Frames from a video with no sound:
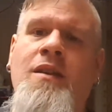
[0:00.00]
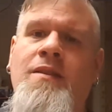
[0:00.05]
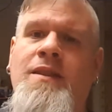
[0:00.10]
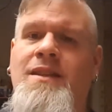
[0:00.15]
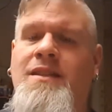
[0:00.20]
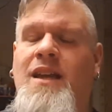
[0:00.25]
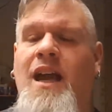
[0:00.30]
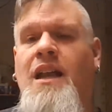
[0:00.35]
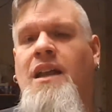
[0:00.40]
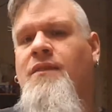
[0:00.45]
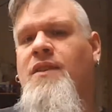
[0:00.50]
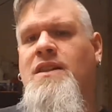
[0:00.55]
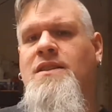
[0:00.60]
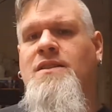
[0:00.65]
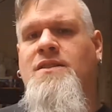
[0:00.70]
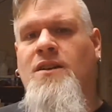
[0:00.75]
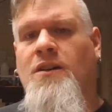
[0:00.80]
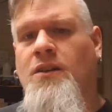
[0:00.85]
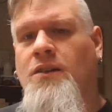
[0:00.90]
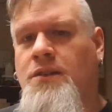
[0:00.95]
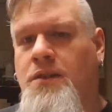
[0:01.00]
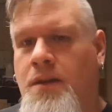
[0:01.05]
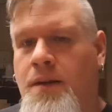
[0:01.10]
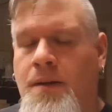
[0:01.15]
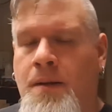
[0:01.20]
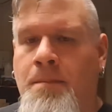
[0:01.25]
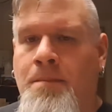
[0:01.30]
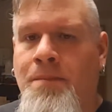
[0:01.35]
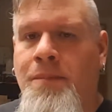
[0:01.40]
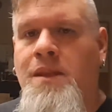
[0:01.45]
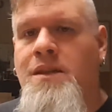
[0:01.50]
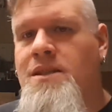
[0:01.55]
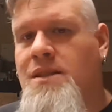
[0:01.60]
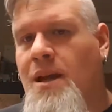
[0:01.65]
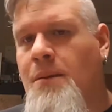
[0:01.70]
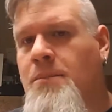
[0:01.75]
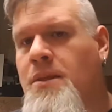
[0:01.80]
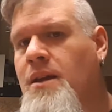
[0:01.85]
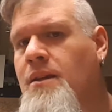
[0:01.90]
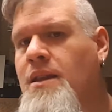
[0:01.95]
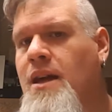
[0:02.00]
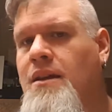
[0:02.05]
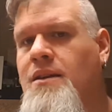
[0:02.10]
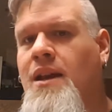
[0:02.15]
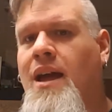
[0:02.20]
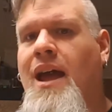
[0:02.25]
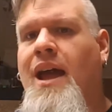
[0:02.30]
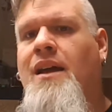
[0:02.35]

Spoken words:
this kind of insult. Something that,